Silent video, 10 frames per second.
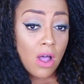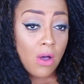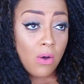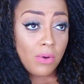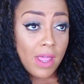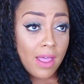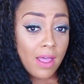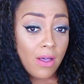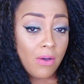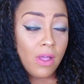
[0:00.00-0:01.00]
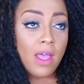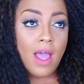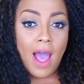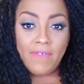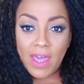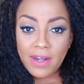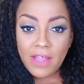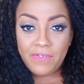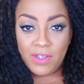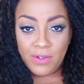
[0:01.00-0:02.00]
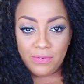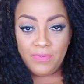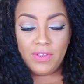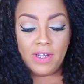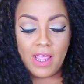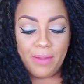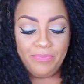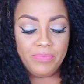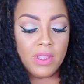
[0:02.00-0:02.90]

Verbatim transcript: to go now. I've had enough of you for the night.